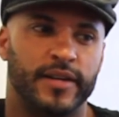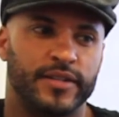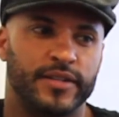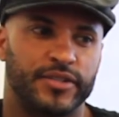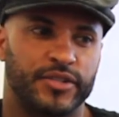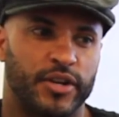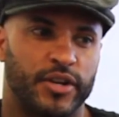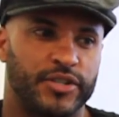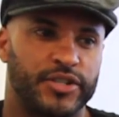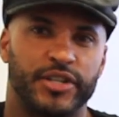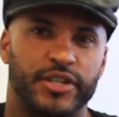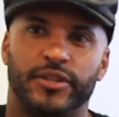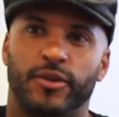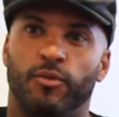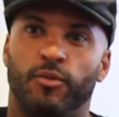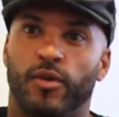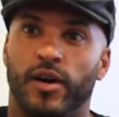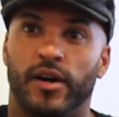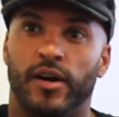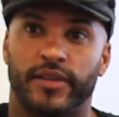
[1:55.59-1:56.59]
searching the
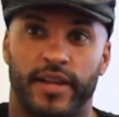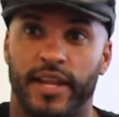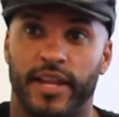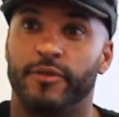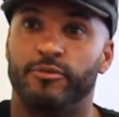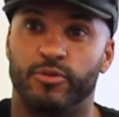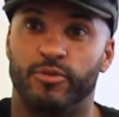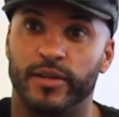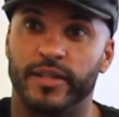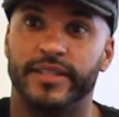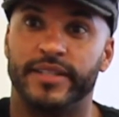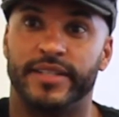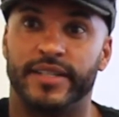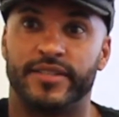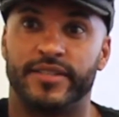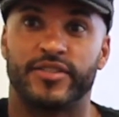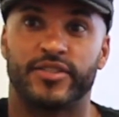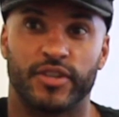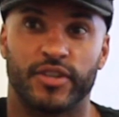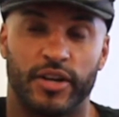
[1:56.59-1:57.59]
world, and they really
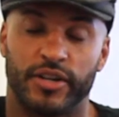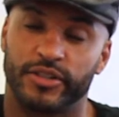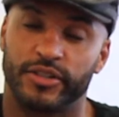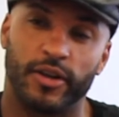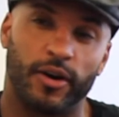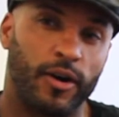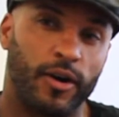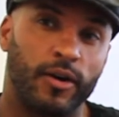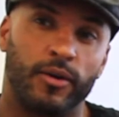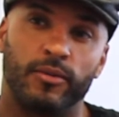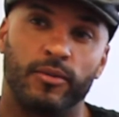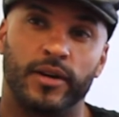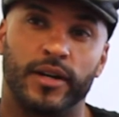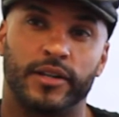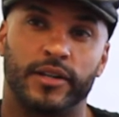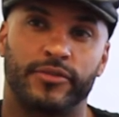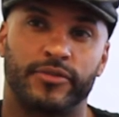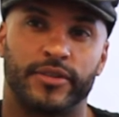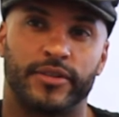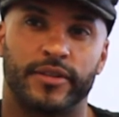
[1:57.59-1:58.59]
did search the whole
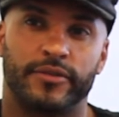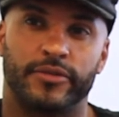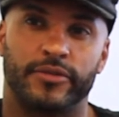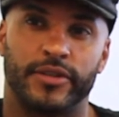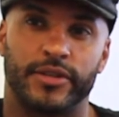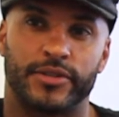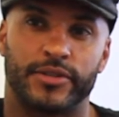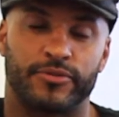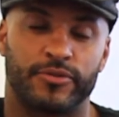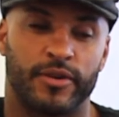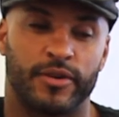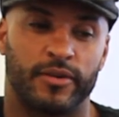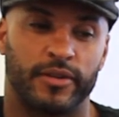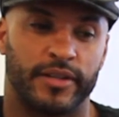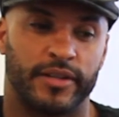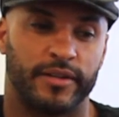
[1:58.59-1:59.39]
world for this role.